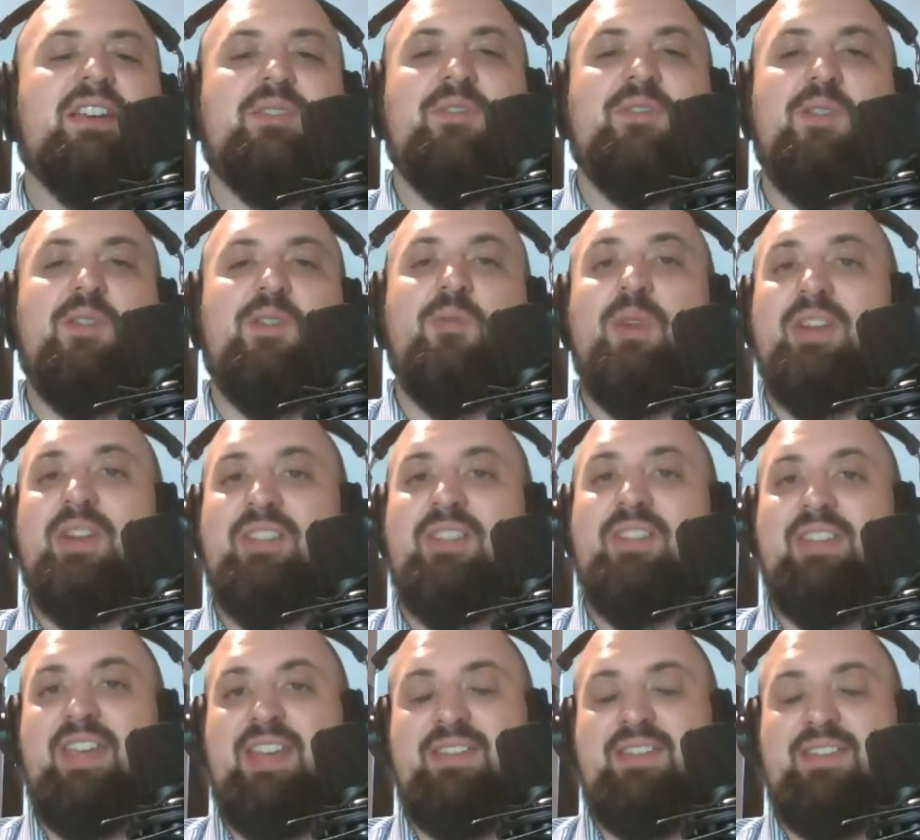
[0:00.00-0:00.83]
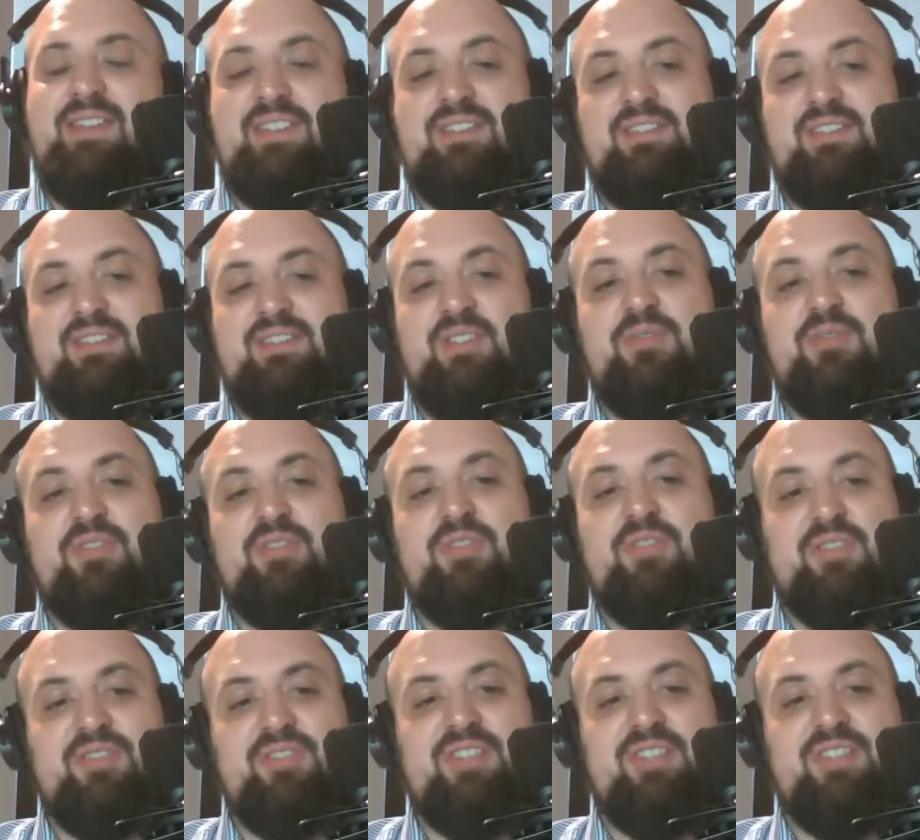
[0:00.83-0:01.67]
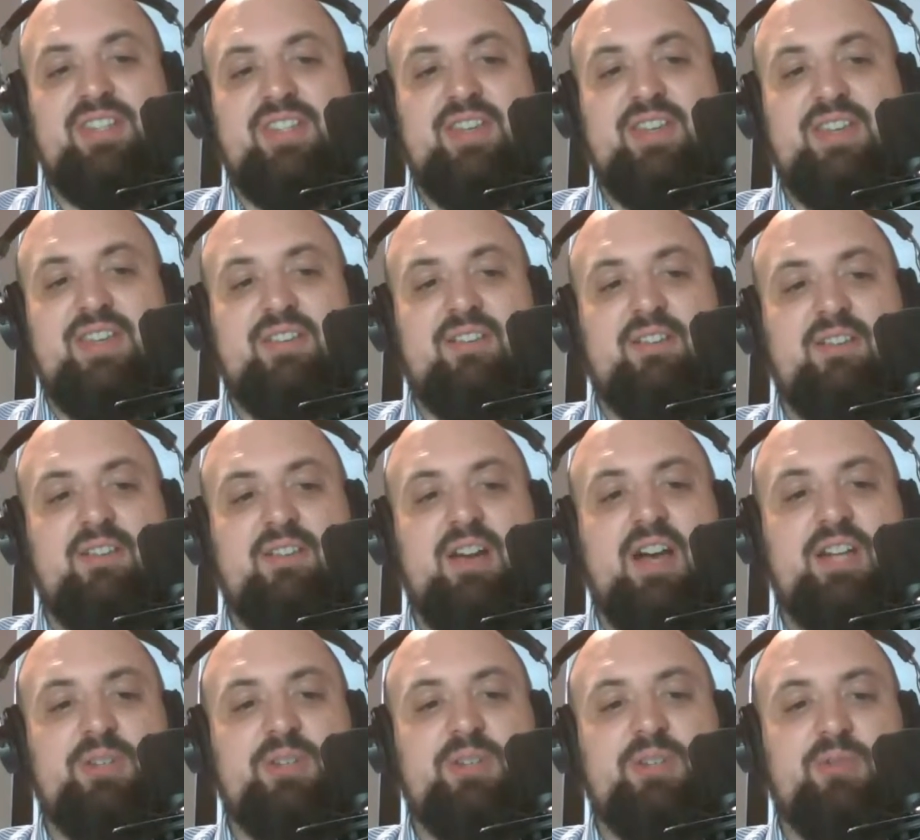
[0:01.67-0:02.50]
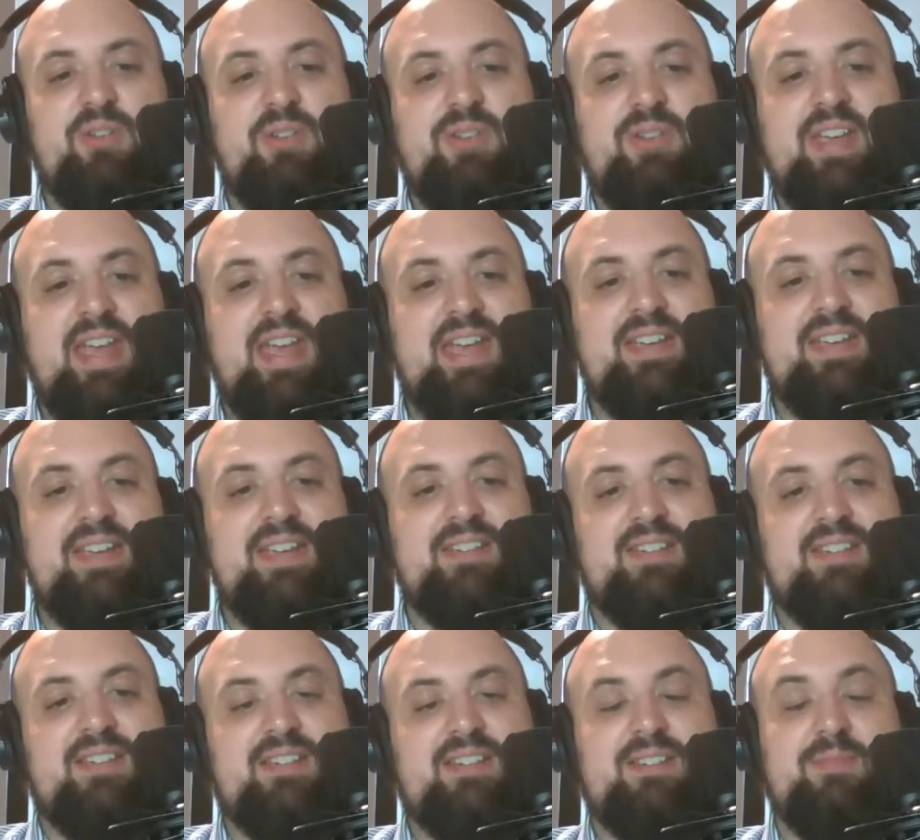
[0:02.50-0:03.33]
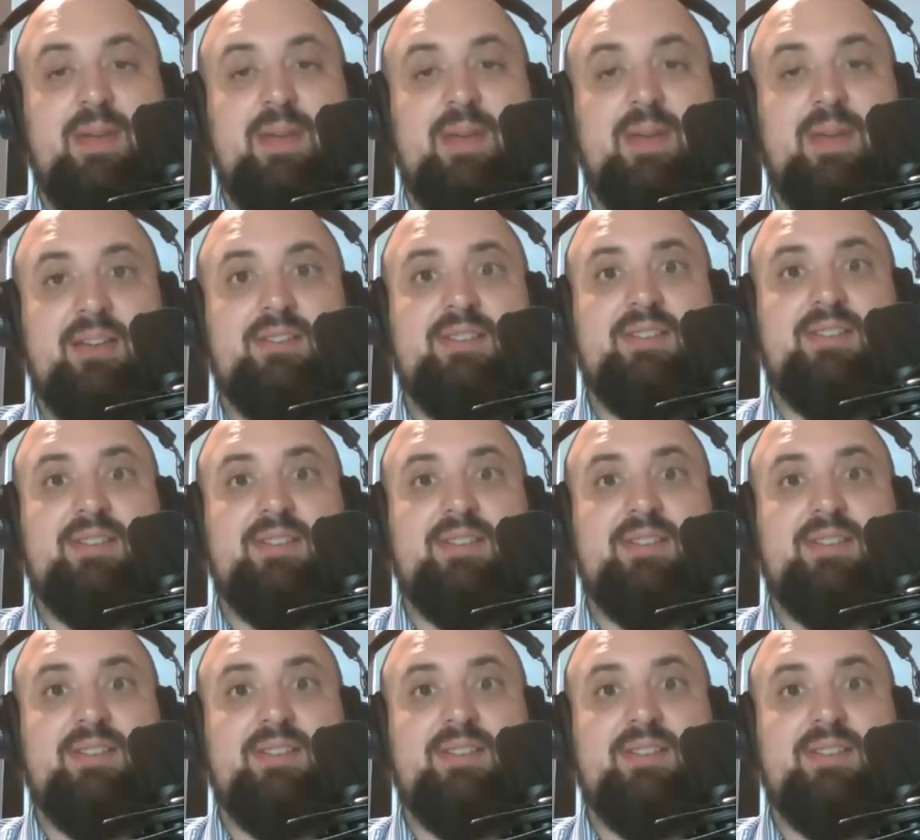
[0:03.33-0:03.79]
For one thing, in this new third season, they're onto a new case, and it's about